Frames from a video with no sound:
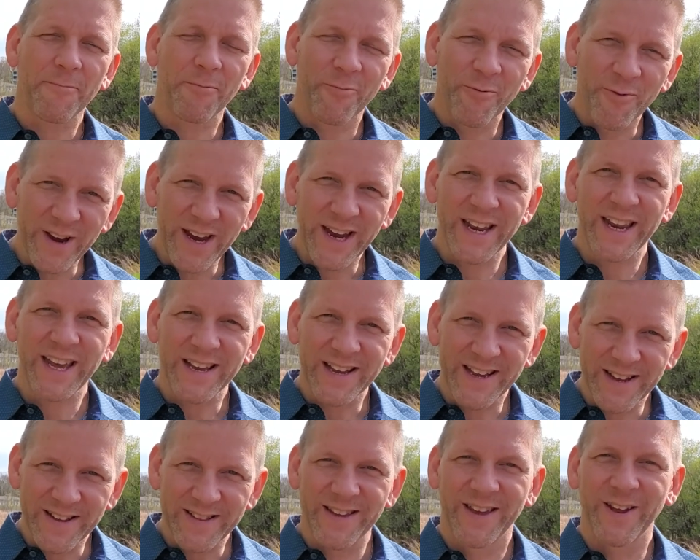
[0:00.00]

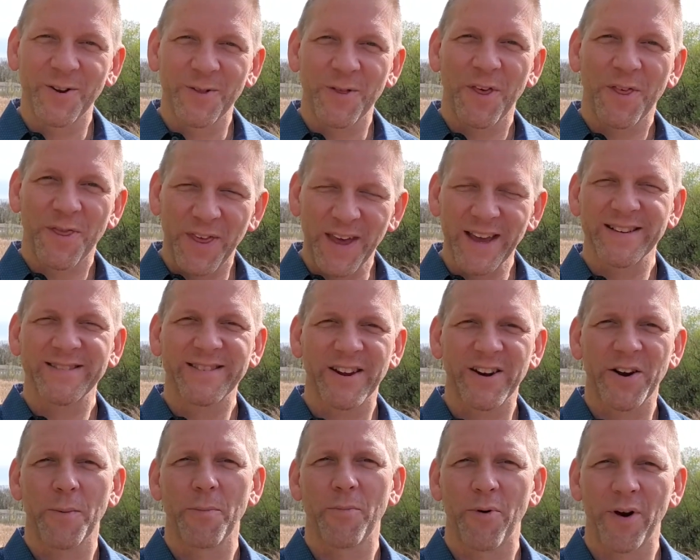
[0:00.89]
reading, the things
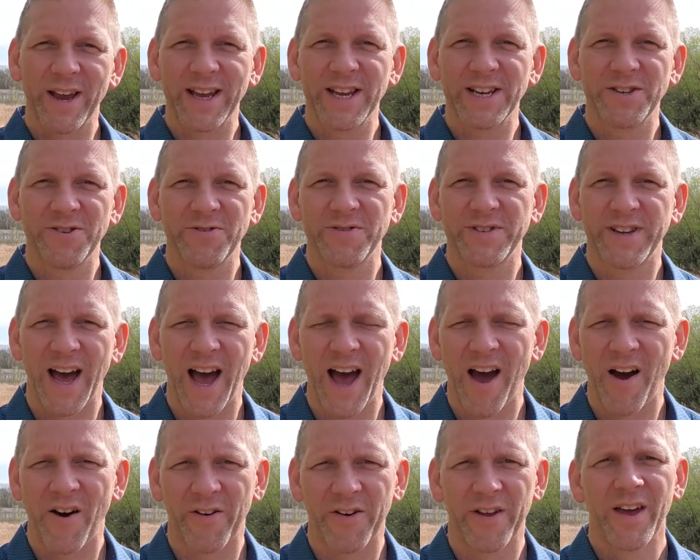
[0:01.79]
that are bringing you
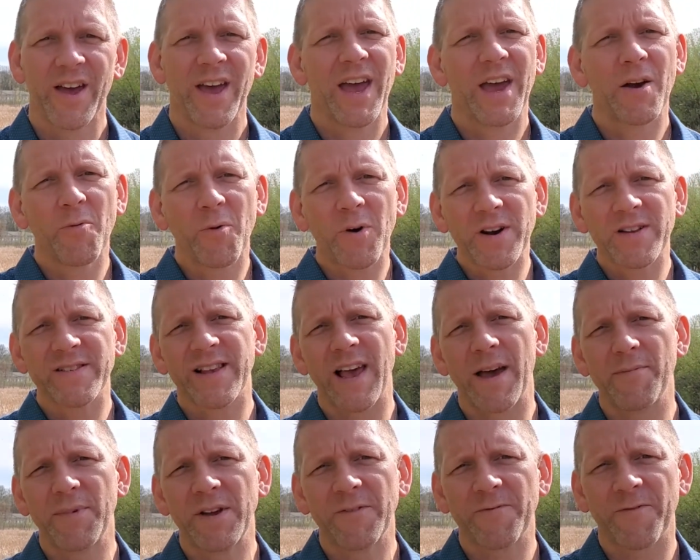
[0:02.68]
down. And what does
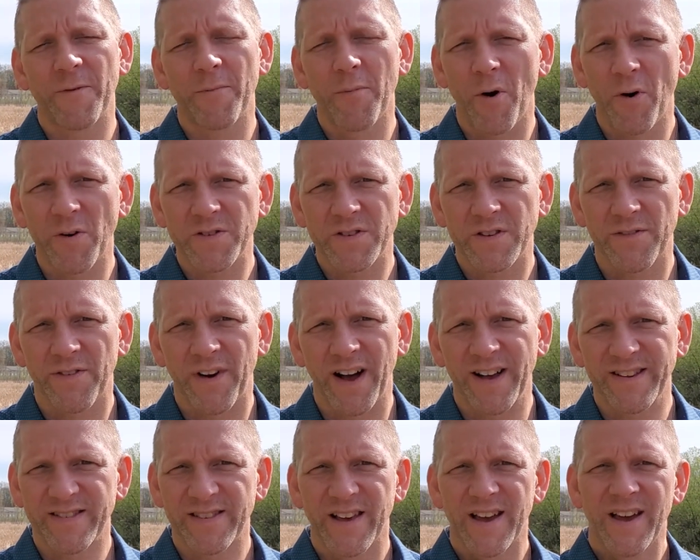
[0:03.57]
that mean for most of
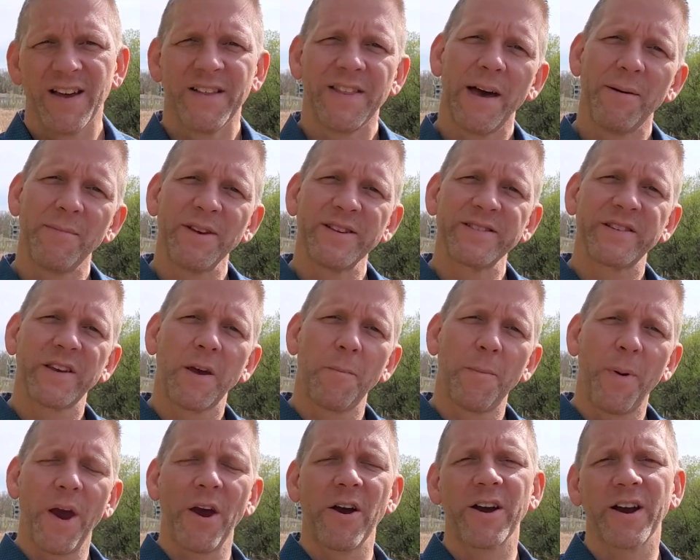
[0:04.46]
us? That means
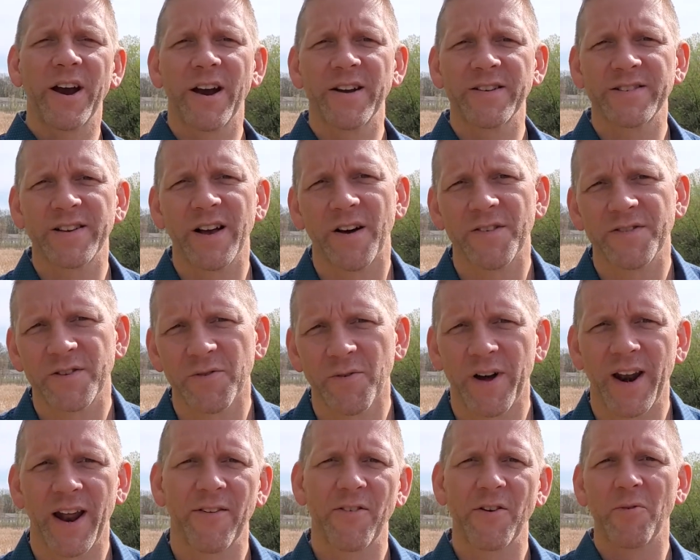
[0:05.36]
comparing ourselves to
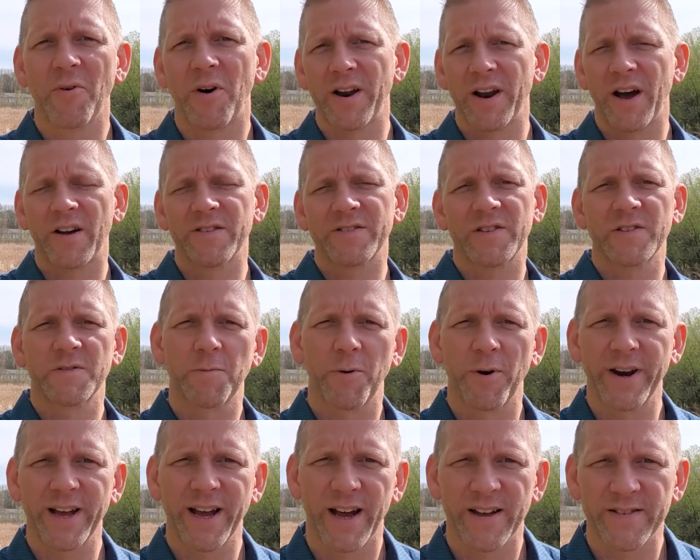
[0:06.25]
what everyone else is
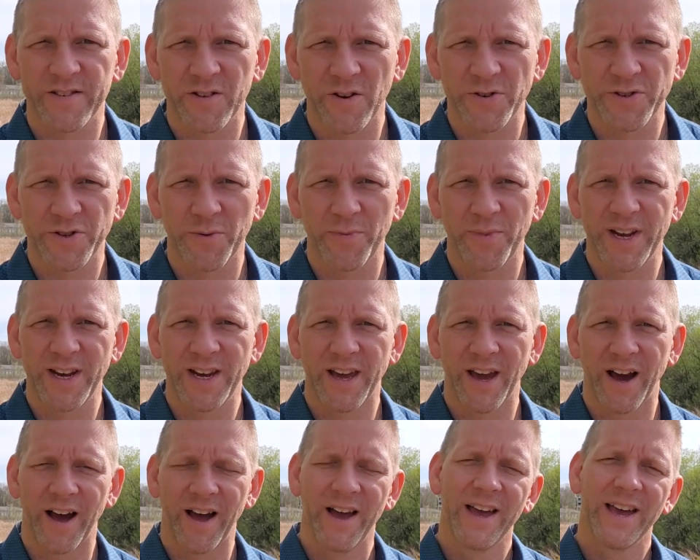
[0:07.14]
putting on social
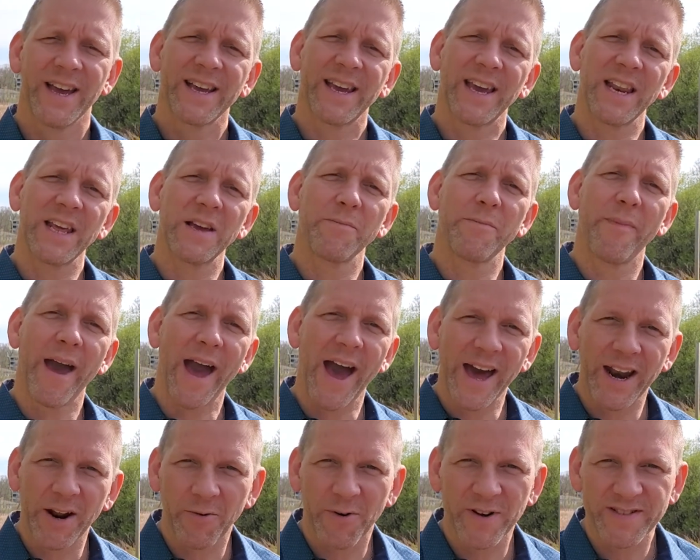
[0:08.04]
media, getting
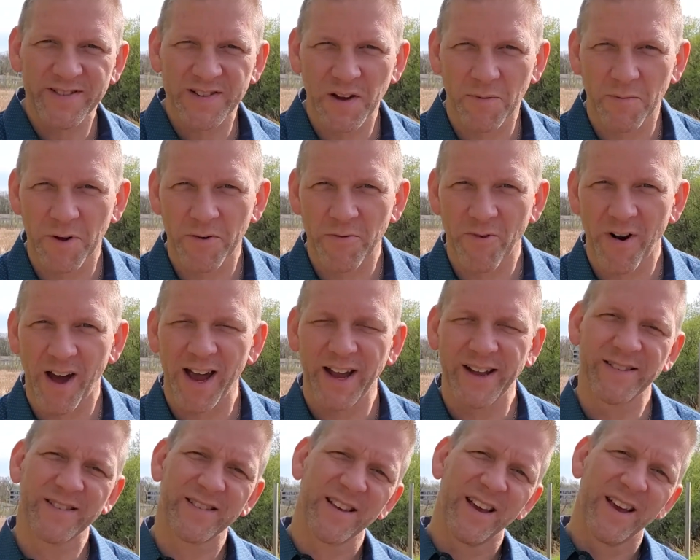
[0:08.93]
mad at what someone
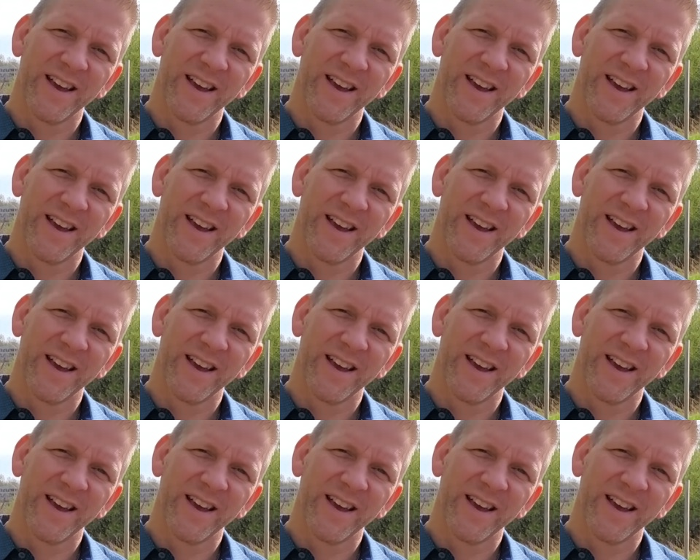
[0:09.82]
writes,